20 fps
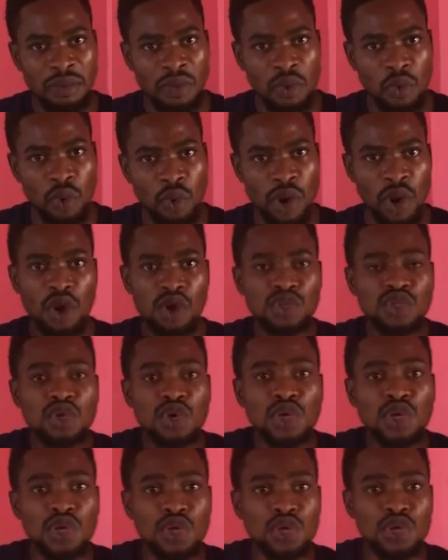We
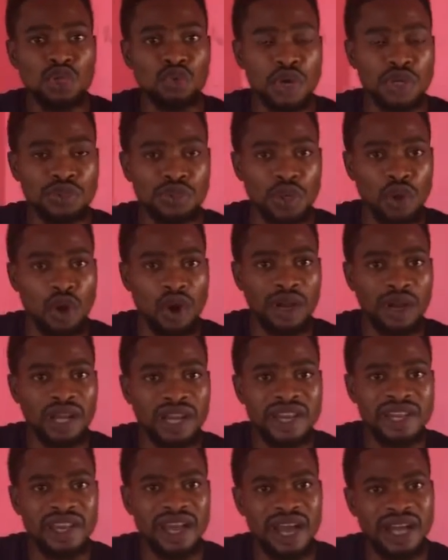also use what you call
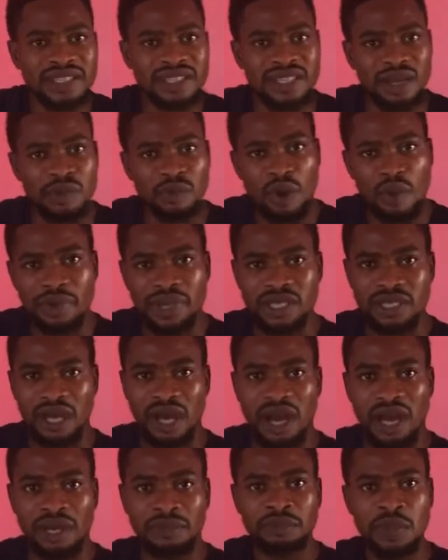clinical
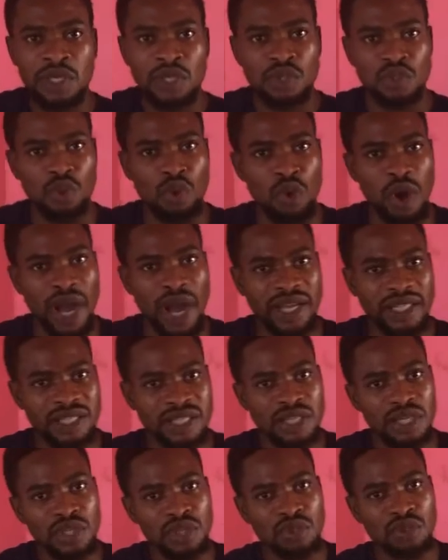thermometer to
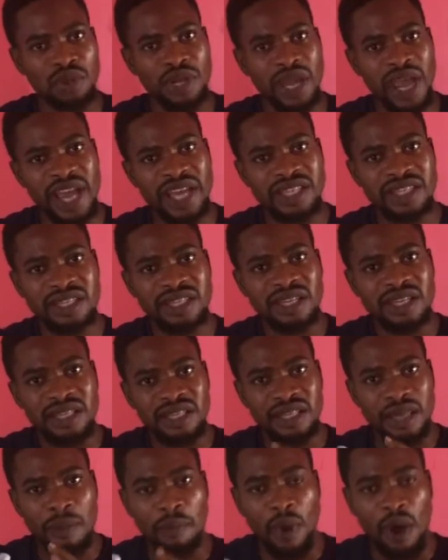what? To
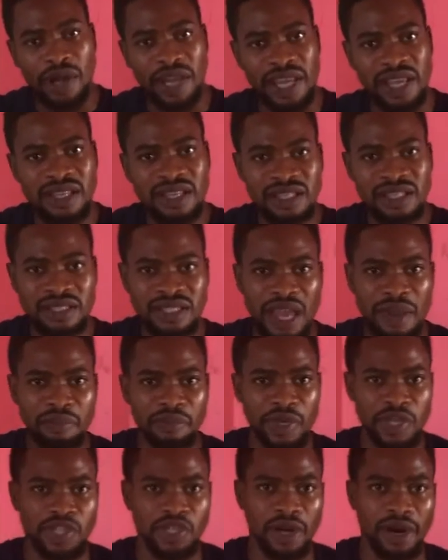get the body
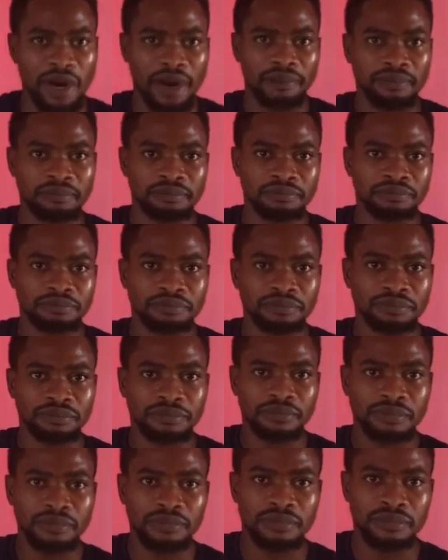temperature.
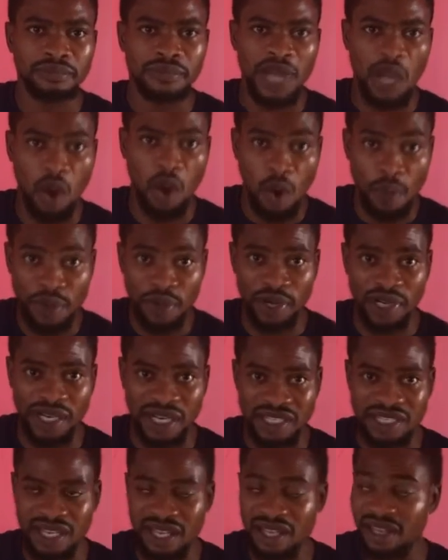I hope you
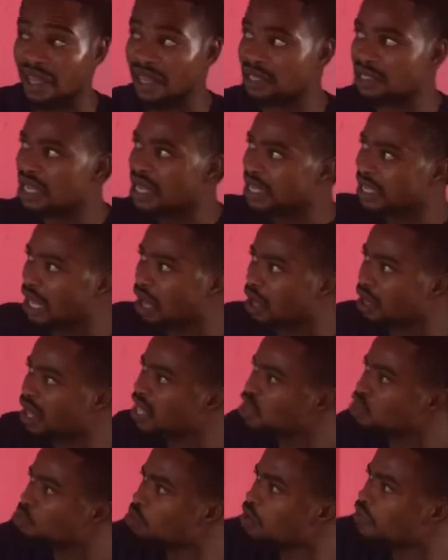understand this. Now
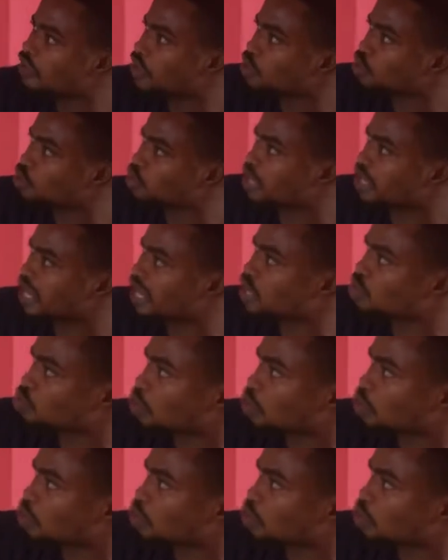let's move on to the next